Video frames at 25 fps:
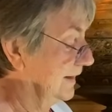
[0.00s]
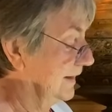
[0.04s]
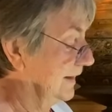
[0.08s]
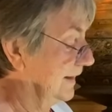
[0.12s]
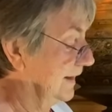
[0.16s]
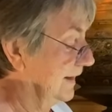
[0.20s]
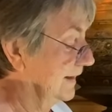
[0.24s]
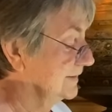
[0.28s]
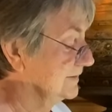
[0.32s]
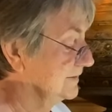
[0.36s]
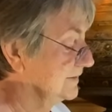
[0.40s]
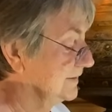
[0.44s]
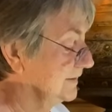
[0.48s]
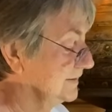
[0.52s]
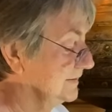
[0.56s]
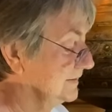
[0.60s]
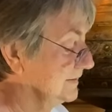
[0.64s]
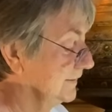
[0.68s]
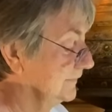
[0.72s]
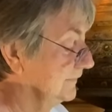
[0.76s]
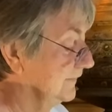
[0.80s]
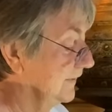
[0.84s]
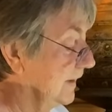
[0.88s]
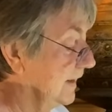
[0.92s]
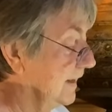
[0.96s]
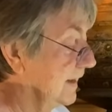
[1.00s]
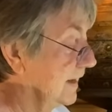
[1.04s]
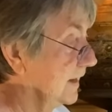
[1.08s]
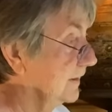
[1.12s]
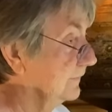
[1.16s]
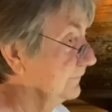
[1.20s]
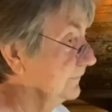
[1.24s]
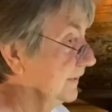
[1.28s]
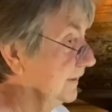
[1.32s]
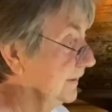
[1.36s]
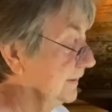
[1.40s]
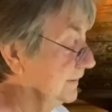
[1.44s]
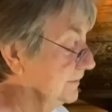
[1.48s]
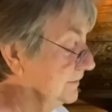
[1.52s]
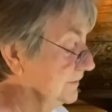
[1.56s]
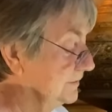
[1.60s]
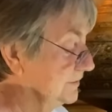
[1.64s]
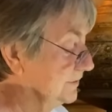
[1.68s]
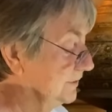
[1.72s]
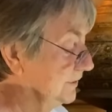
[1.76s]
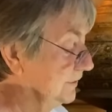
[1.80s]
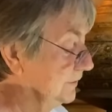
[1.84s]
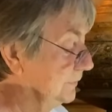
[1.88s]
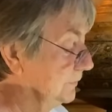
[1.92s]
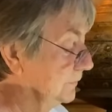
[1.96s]
excess of
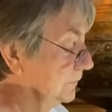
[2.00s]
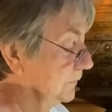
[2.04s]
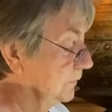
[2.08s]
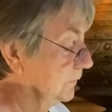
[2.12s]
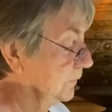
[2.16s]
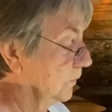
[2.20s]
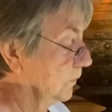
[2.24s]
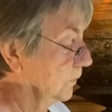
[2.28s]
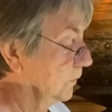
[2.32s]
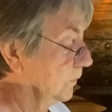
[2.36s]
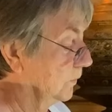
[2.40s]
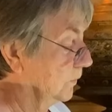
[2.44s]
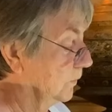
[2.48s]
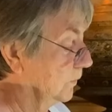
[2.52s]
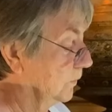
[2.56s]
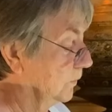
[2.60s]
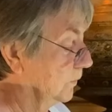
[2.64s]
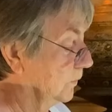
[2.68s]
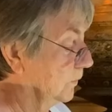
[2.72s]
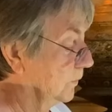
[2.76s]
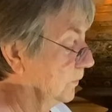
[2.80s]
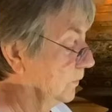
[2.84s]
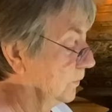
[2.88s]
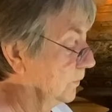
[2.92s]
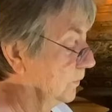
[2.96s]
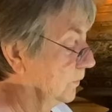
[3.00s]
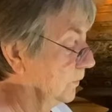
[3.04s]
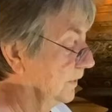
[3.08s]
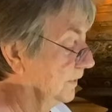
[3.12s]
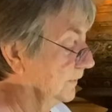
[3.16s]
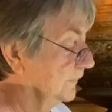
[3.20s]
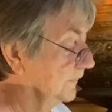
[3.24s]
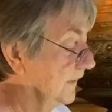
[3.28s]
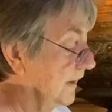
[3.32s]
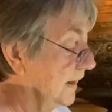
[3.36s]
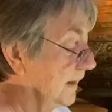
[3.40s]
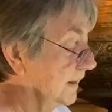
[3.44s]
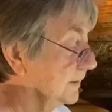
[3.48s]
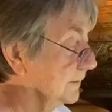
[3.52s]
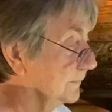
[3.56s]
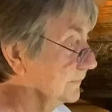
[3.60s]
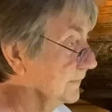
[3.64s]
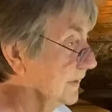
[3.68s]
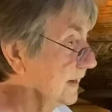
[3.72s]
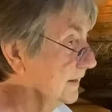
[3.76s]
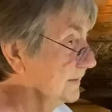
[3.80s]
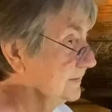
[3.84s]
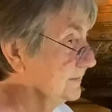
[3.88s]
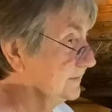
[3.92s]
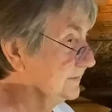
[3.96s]
energy will not
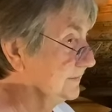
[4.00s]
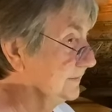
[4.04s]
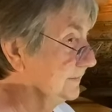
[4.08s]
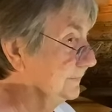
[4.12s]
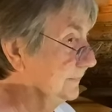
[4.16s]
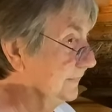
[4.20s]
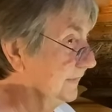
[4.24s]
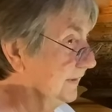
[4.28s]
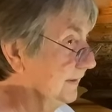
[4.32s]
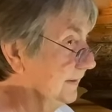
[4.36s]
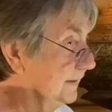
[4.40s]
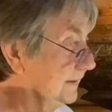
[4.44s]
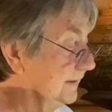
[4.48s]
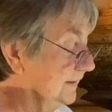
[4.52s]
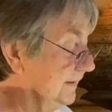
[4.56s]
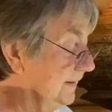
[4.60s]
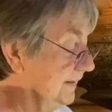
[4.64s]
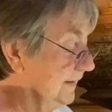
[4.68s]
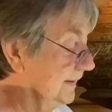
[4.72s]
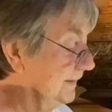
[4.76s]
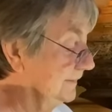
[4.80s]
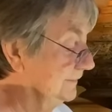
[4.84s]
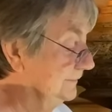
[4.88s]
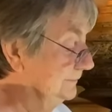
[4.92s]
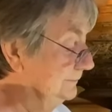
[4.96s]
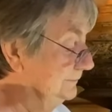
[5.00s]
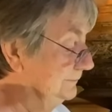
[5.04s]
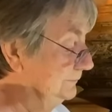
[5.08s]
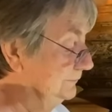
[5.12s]
arise in me again.